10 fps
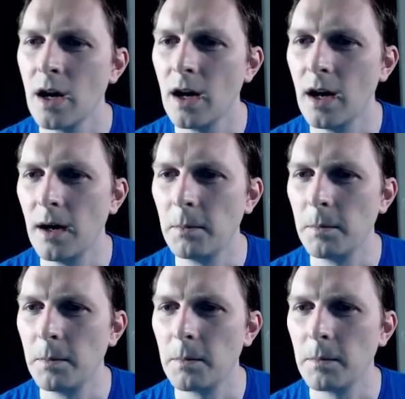But
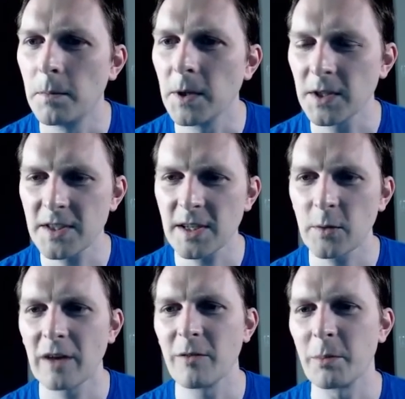it looks like
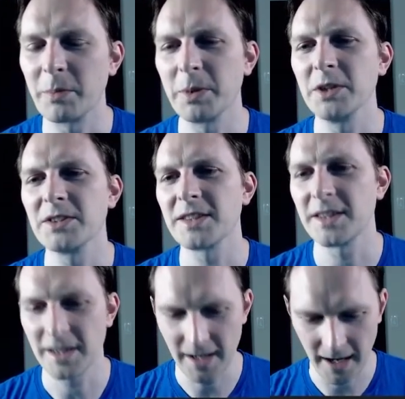we have it built
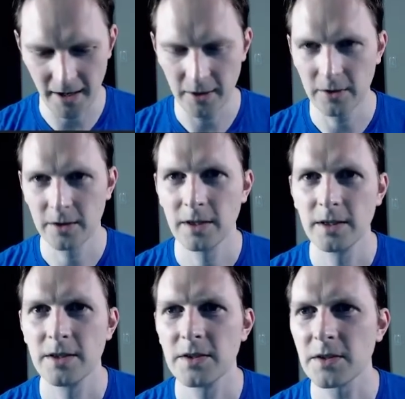now.
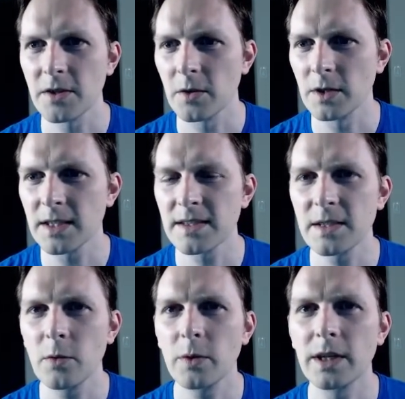So let's
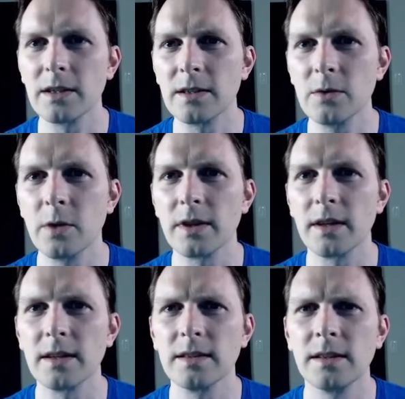see what we can do with
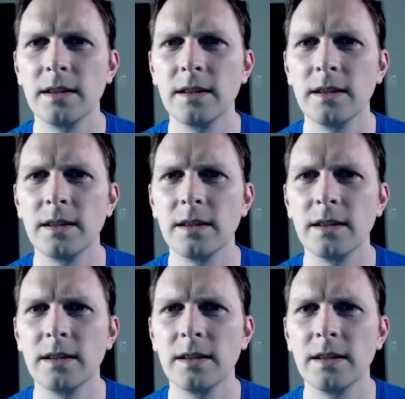it.